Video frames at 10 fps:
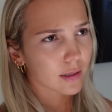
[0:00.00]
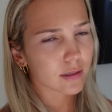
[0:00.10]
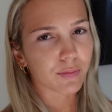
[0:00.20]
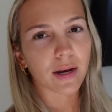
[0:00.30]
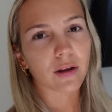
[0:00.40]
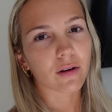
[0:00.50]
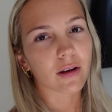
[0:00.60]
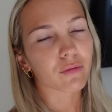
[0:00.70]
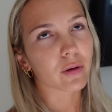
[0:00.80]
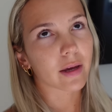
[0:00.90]
depending on
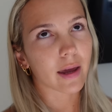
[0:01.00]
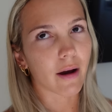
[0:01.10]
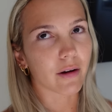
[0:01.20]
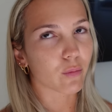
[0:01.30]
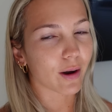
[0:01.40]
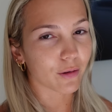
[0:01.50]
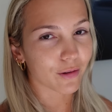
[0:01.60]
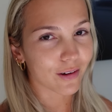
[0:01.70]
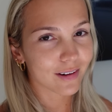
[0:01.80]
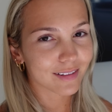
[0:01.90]
if we get carried away or
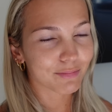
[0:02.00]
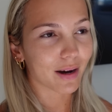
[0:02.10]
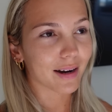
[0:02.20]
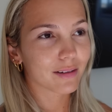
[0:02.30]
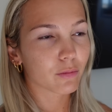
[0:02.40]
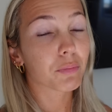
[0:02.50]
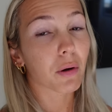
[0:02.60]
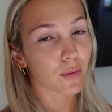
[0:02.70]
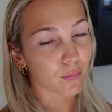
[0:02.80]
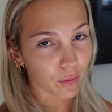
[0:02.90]
not, but we
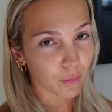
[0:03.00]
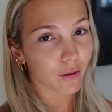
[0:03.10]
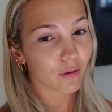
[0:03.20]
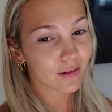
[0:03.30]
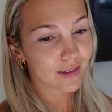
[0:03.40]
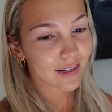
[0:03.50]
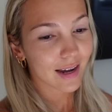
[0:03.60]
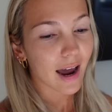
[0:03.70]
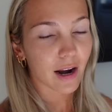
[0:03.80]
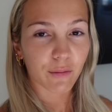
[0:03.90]
probably will.
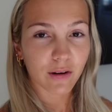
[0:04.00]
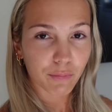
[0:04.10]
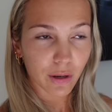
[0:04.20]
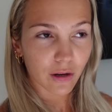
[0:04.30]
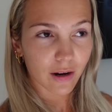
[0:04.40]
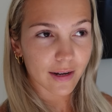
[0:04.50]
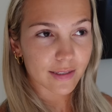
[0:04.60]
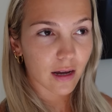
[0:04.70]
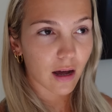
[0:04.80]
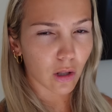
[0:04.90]
And I want to bring you
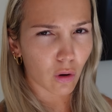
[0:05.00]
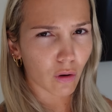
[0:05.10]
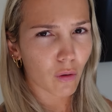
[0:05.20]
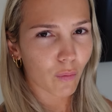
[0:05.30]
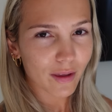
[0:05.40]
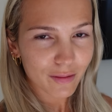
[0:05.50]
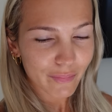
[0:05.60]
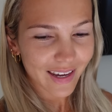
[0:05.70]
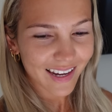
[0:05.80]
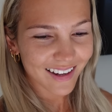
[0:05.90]
guys along with
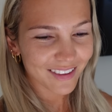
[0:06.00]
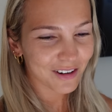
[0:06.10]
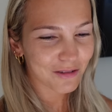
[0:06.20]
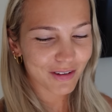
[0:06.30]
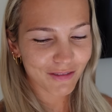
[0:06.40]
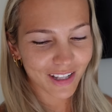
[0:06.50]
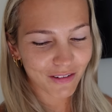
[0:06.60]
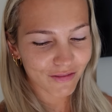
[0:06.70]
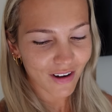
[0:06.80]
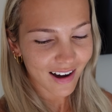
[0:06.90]
me. I thought it would be really
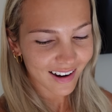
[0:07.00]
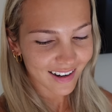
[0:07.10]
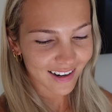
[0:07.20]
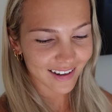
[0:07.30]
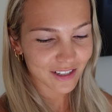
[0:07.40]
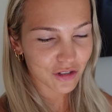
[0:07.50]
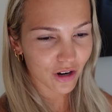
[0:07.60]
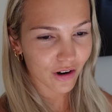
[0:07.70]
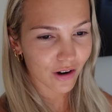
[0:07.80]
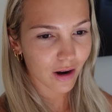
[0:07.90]
fun. So
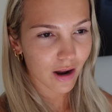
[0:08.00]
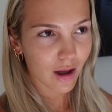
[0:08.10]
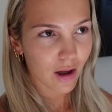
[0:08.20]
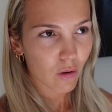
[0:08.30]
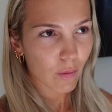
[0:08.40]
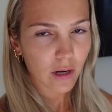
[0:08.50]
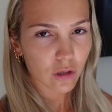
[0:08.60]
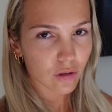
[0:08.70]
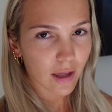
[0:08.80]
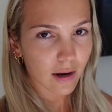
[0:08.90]
we're going
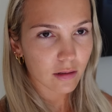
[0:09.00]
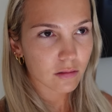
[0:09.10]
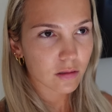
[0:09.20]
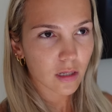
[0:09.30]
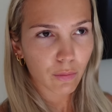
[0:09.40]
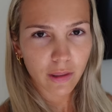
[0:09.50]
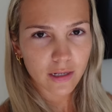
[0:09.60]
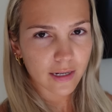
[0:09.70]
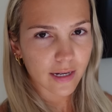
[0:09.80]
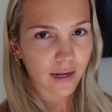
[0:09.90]
to do that, see where the
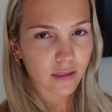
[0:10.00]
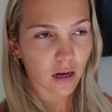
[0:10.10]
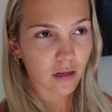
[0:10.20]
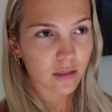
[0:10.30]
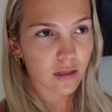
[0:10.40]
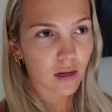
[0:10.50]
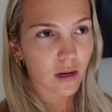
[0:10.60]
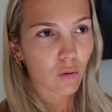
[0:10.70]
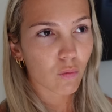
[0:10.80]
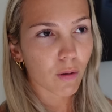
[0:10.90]
day takes us.
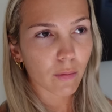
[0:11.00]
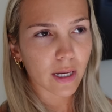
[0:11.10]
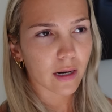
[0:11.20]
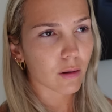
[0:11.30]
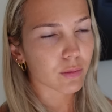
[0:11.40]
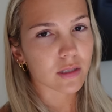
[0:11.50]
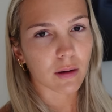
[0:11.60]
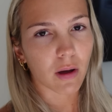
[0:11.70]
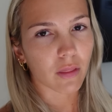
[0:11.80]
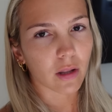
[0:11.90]
We'll probably end up at
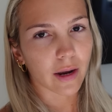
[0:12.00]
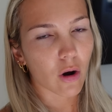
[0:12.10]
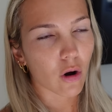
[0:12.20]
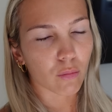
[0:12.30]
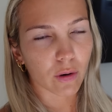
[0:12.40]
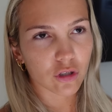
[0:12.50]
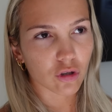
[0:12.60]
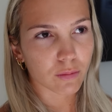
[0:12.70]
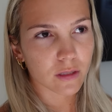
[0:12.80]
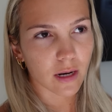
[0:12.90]
some other like homeware
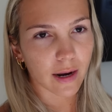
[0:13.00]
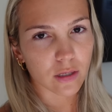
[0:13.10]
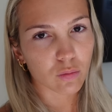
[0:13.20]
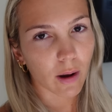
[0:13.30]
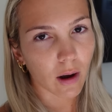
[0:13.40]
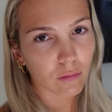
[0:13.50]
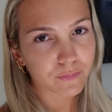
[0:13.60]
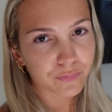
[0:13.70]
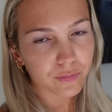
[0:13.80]
shops today as well.